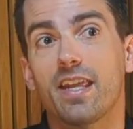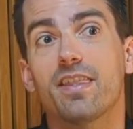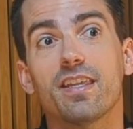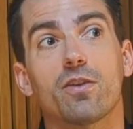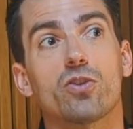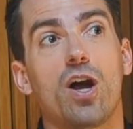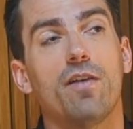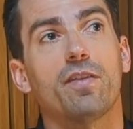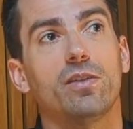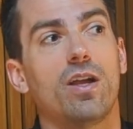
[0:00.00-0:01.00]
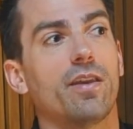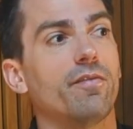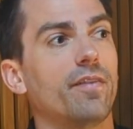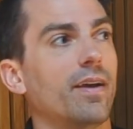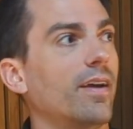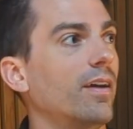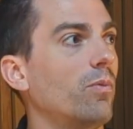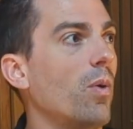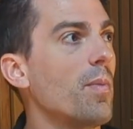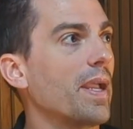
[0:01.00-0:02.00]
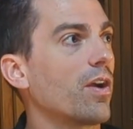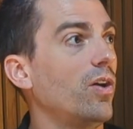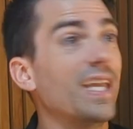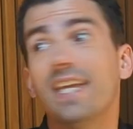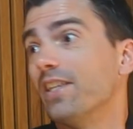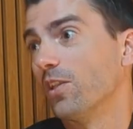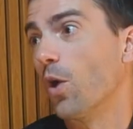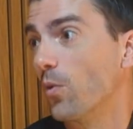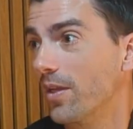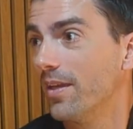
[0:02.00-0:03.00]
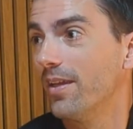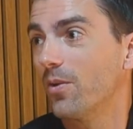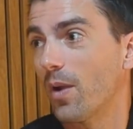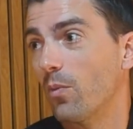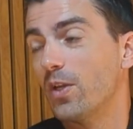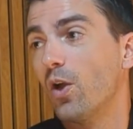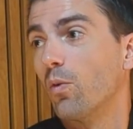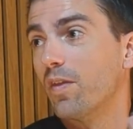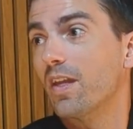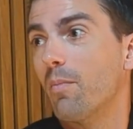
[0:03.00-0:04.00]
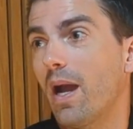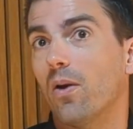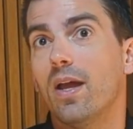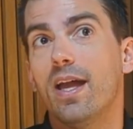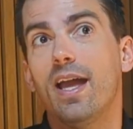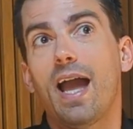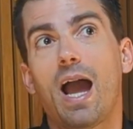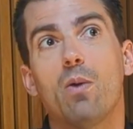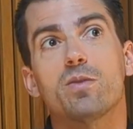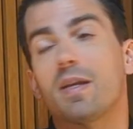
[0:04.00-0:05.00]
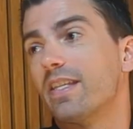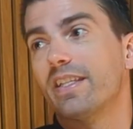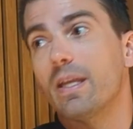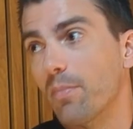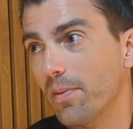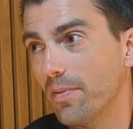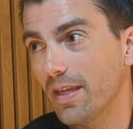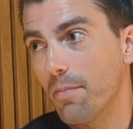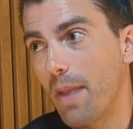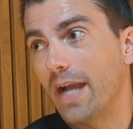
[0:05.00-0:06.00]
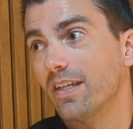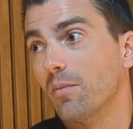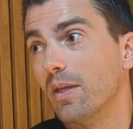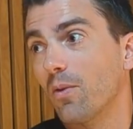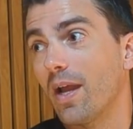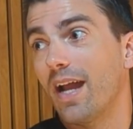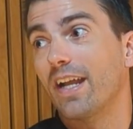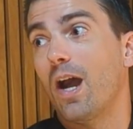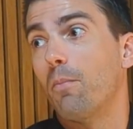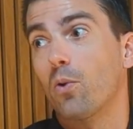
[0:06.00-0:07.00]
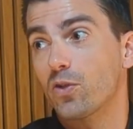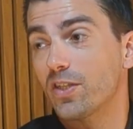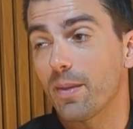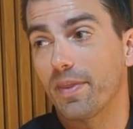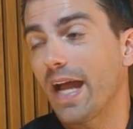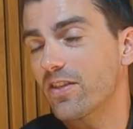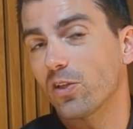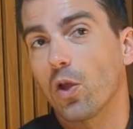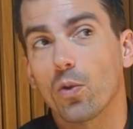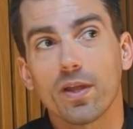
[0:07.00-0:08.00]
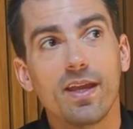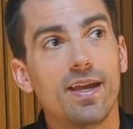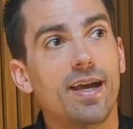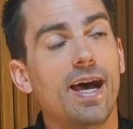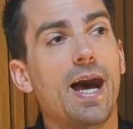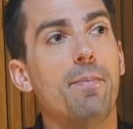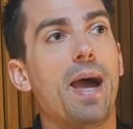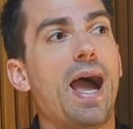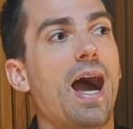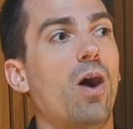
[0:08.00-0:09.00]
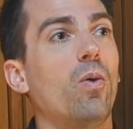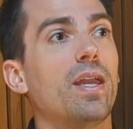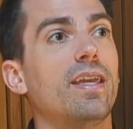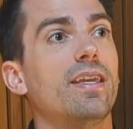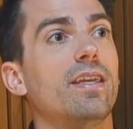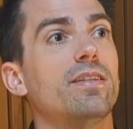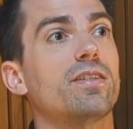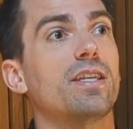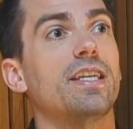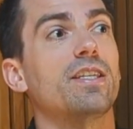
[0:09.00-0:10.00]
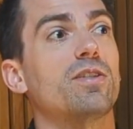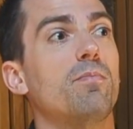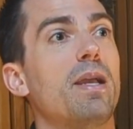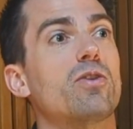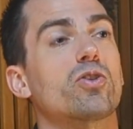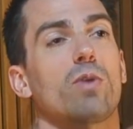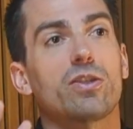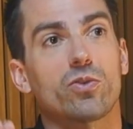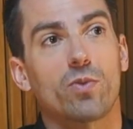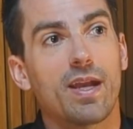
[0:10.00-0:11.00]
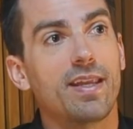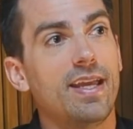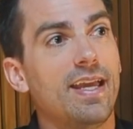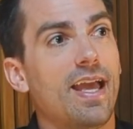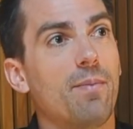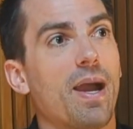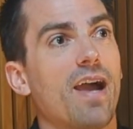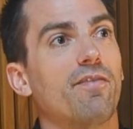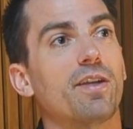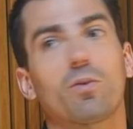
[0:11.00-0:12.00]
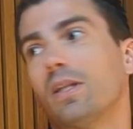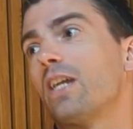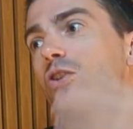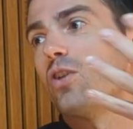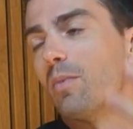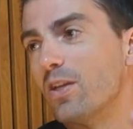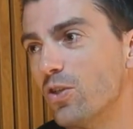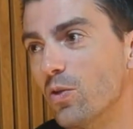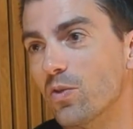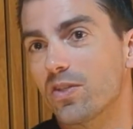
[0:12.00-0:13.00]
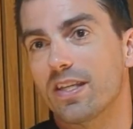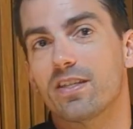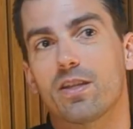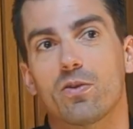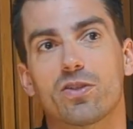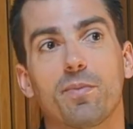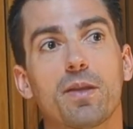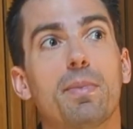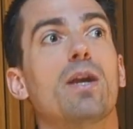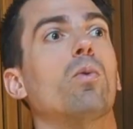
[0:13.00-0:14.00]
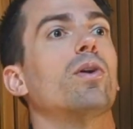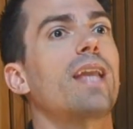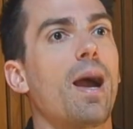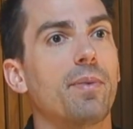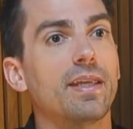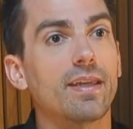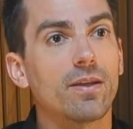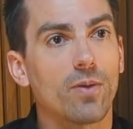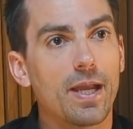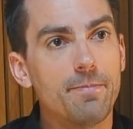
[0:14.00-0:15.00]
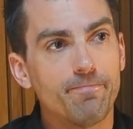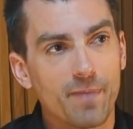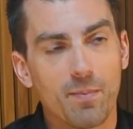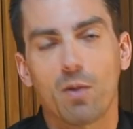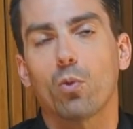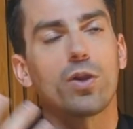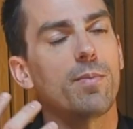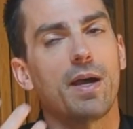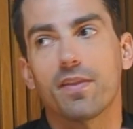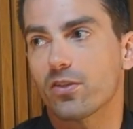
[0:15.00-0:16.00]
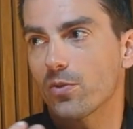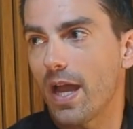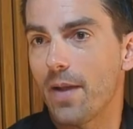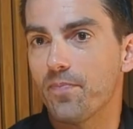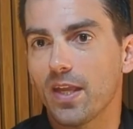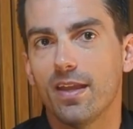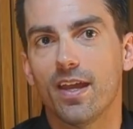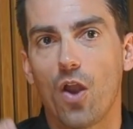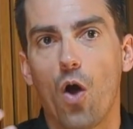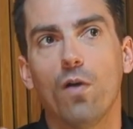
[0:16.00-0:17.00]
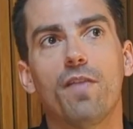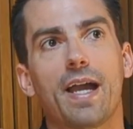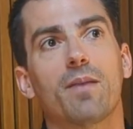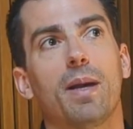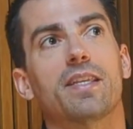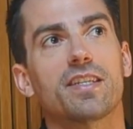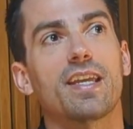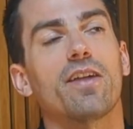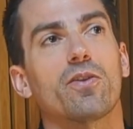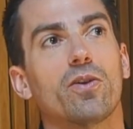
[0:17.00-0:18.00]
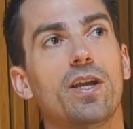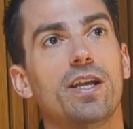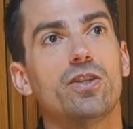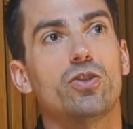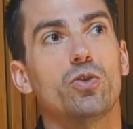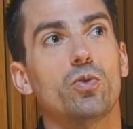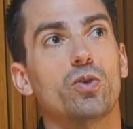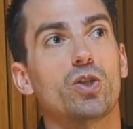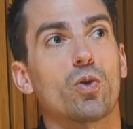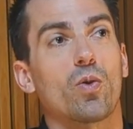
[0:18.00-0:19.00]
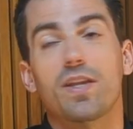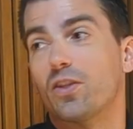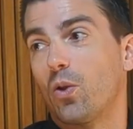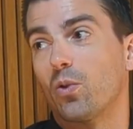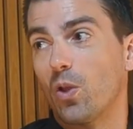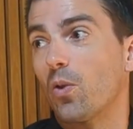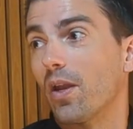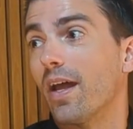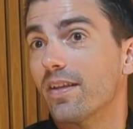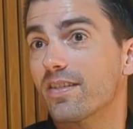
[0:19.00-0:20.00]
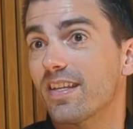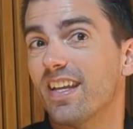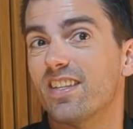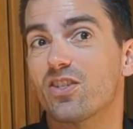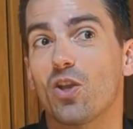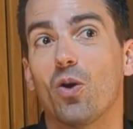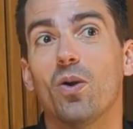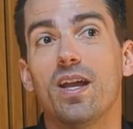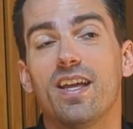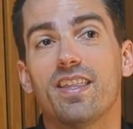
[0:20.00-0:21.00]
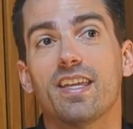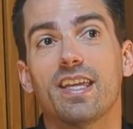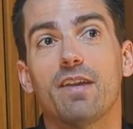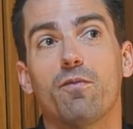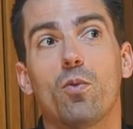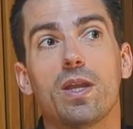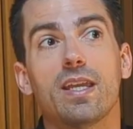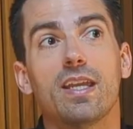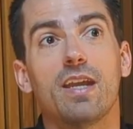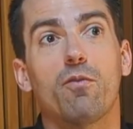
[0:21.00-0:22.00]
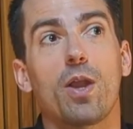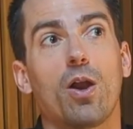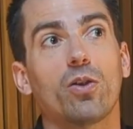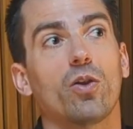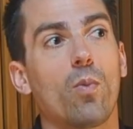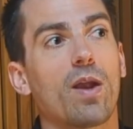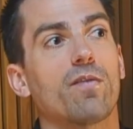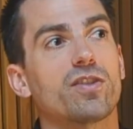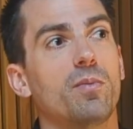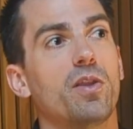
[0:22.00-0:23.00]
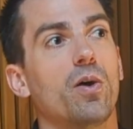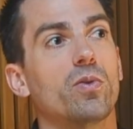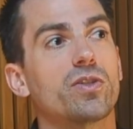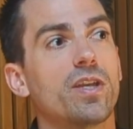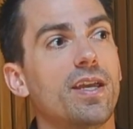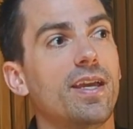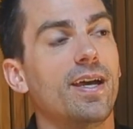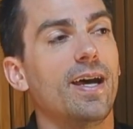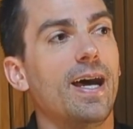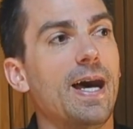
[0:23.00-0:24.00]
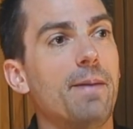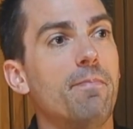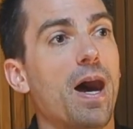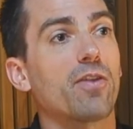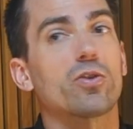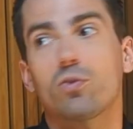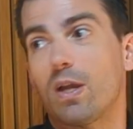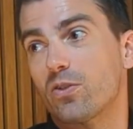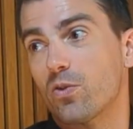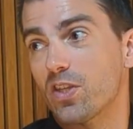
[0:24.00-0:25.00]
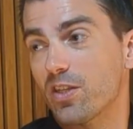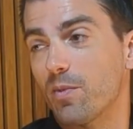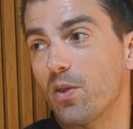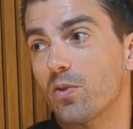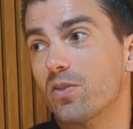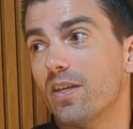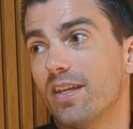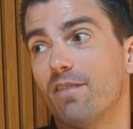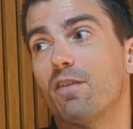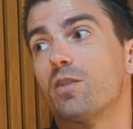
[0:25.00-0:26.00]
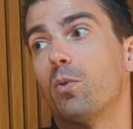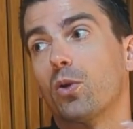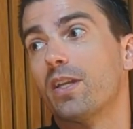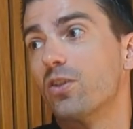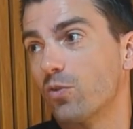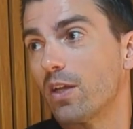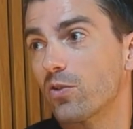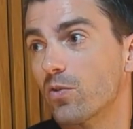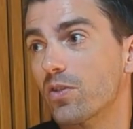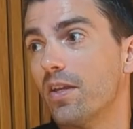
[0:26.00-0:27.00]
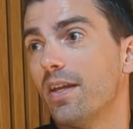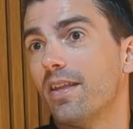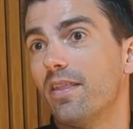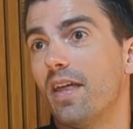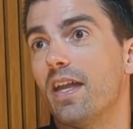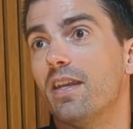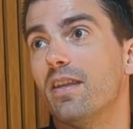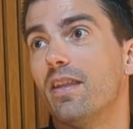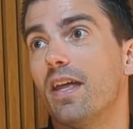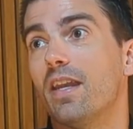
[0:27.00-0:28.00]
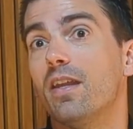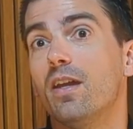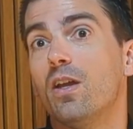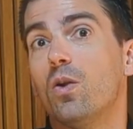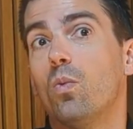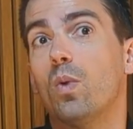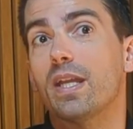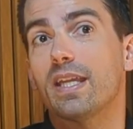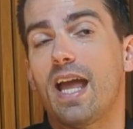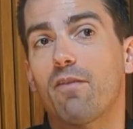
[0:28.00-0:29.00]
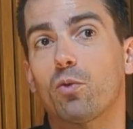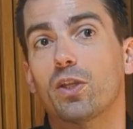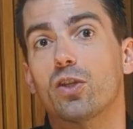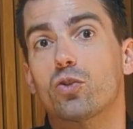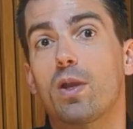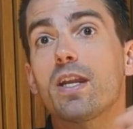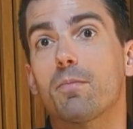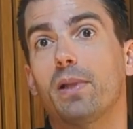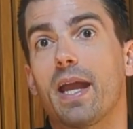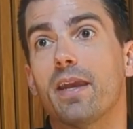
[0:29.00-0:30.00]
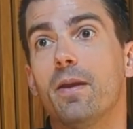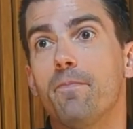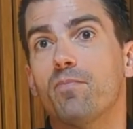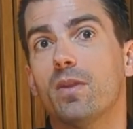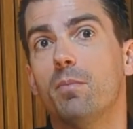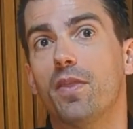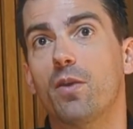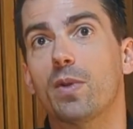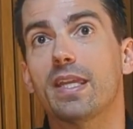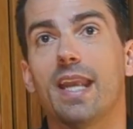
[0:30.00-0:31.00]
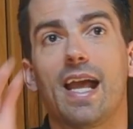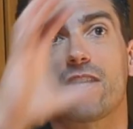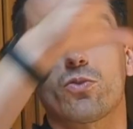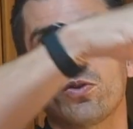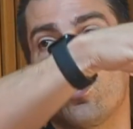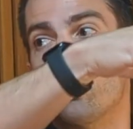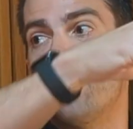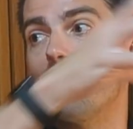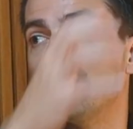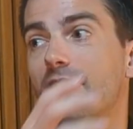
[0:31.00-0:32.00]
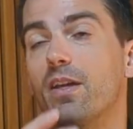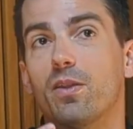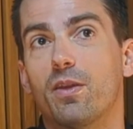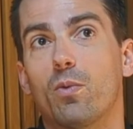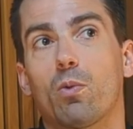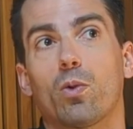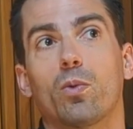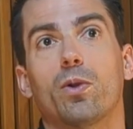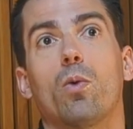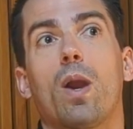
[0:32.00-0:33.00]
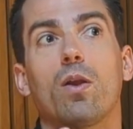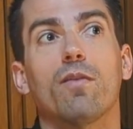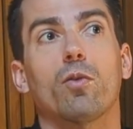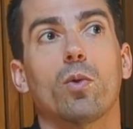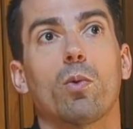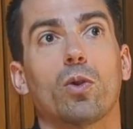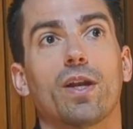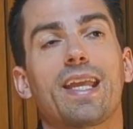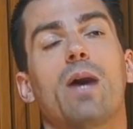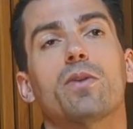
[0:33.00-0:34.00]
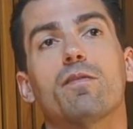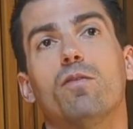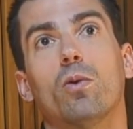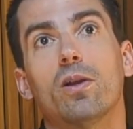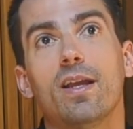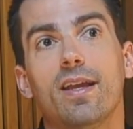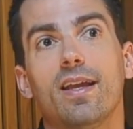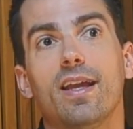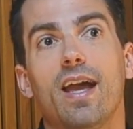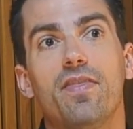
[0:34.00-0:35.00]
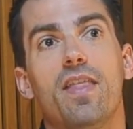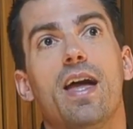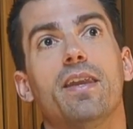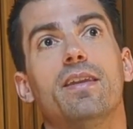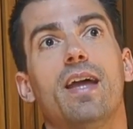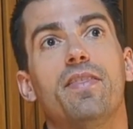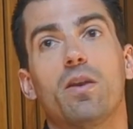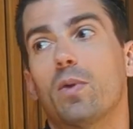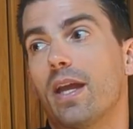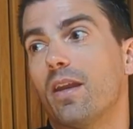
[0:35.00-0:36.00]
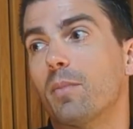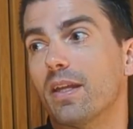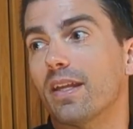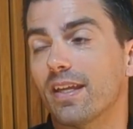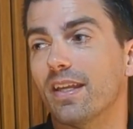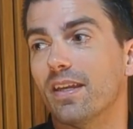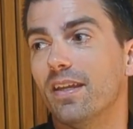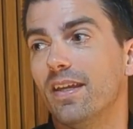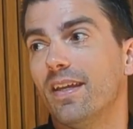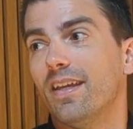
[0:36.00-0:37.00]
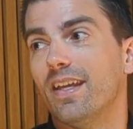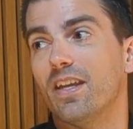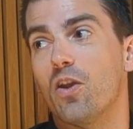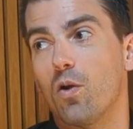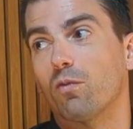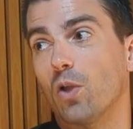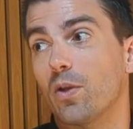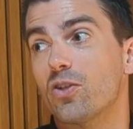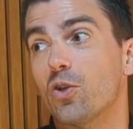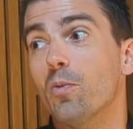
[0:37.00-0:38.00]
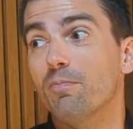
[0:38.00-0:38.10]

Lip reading: And I think there's often a lot of what we might call hidden load, right? We don't think about how is my sleep impacting me, right? I got poor sleep, that's a load. How is major stressors, right? Am I having relationship issues? Is there something big at work happening, right? Am I worried about this or that? And all of that combines together to create the total load on us. And so I think if we aren't aware of some of those other stressors and some of those invisible or hidden stressors, then we can have a really good training plan, but then we get extra load dumped in that we weren't aware of or we weren't accounting for. And then we end up getting in an overload issue.